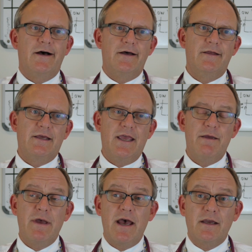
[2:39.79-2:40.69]
They
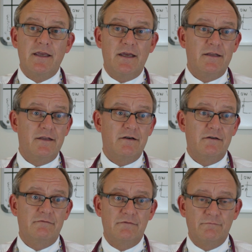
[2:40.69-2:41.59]
came back and
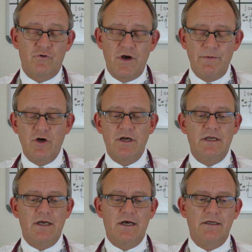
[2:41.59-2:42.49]
their
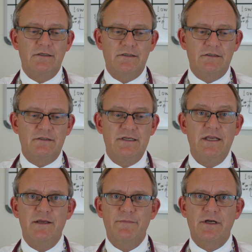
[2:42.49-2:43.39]
primary
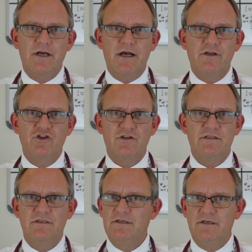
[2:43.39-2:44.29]
team
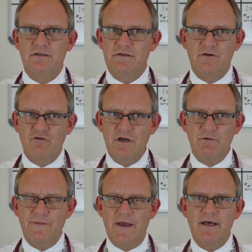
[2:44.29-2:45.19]
oncologist didn't agree
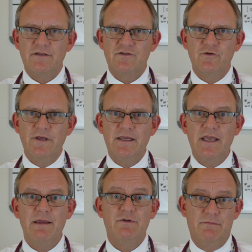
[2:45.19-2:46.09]
with that, so they
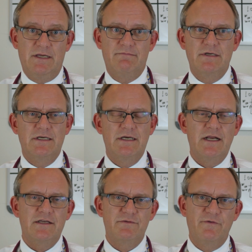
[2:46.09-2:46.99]
came to me and
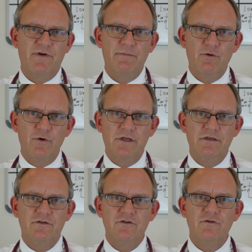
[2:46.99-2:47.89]
asked me if I'd be willing
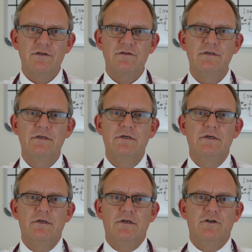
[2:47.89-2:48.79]
to do this
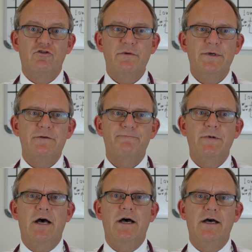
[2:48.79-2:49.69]
treatment
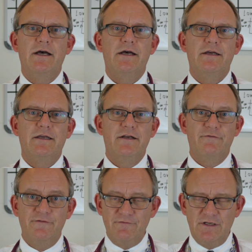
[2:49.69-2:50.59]
in a
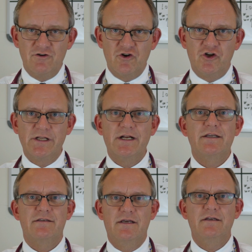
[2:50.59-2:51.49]
15-year-old, and
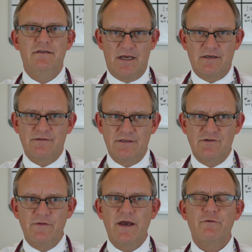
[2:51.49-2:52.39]
I said yes.
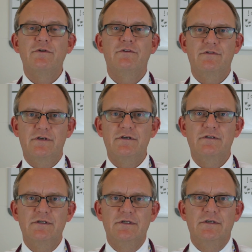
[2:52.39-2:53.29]
So that was
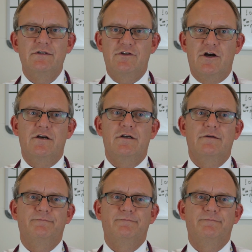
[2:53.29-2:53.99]
the start.